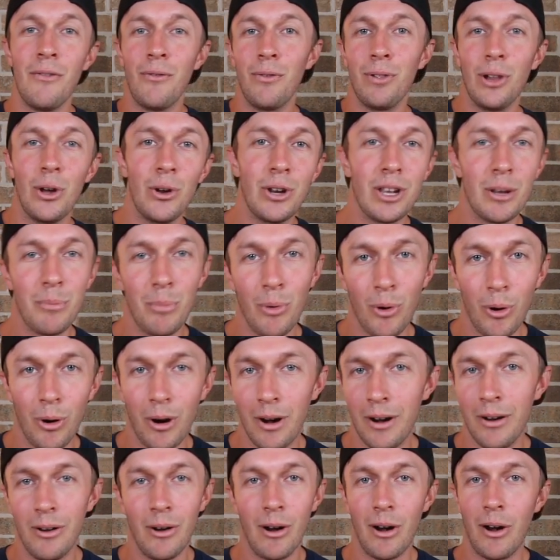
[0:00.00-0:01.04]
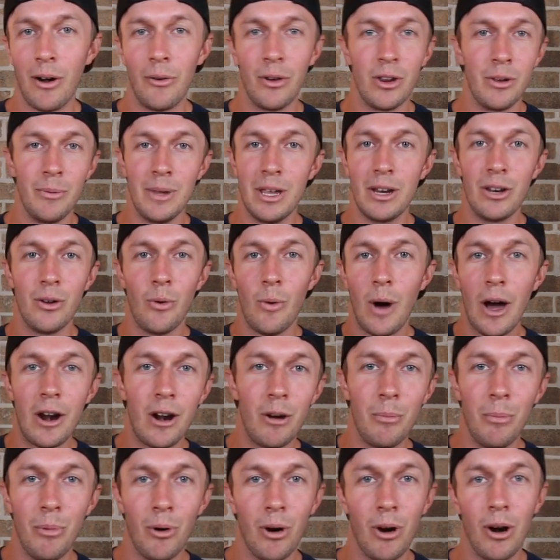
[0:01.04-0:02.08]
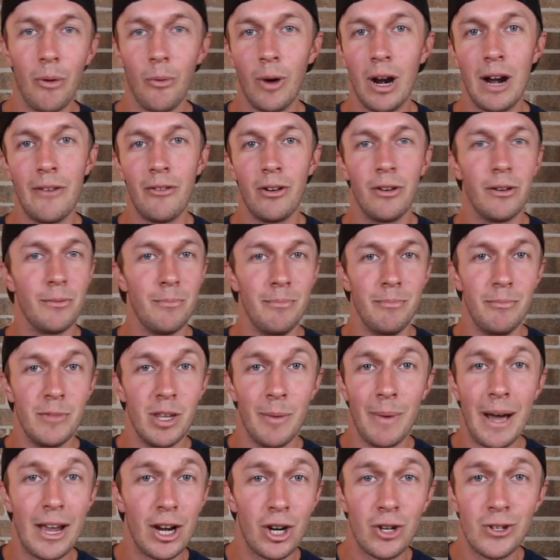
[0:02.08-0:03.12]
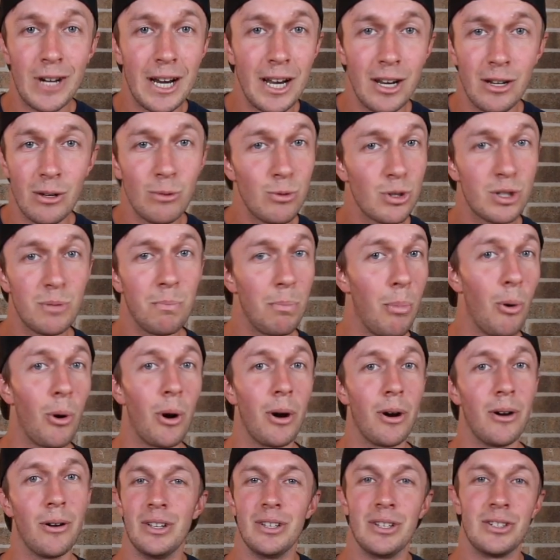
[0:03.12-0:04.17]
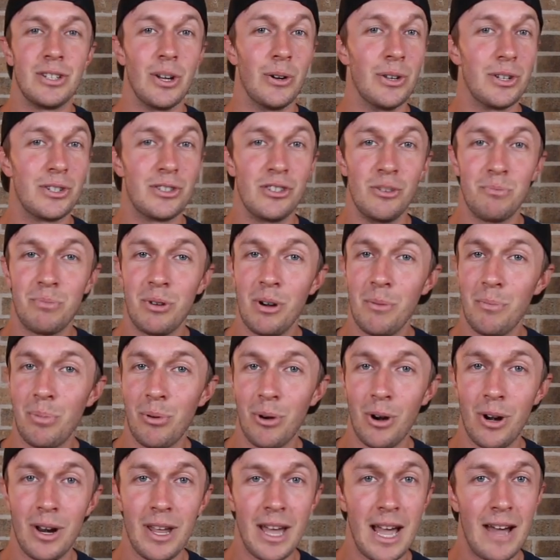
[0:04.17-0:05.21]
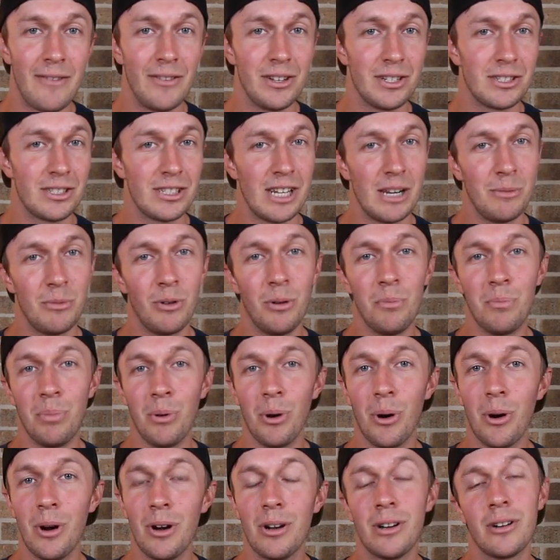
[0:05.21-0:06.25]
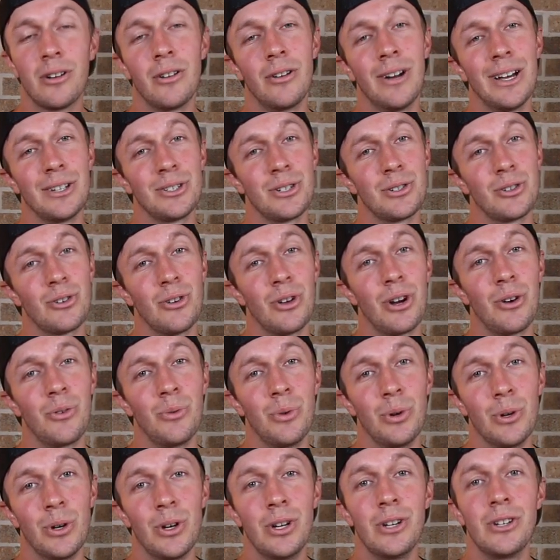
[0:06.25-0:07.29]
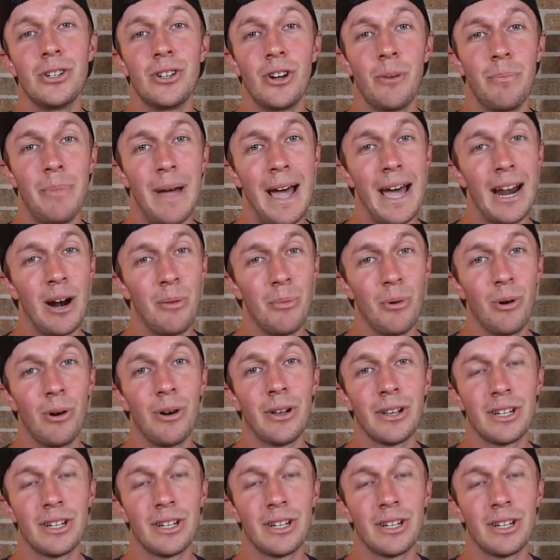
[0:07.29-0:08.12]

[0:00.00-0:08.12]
floating board, or you be in the water board, whatever, you might create a new sport. So it's super important to have a stable board, or else it's gonna ruin your paddleboard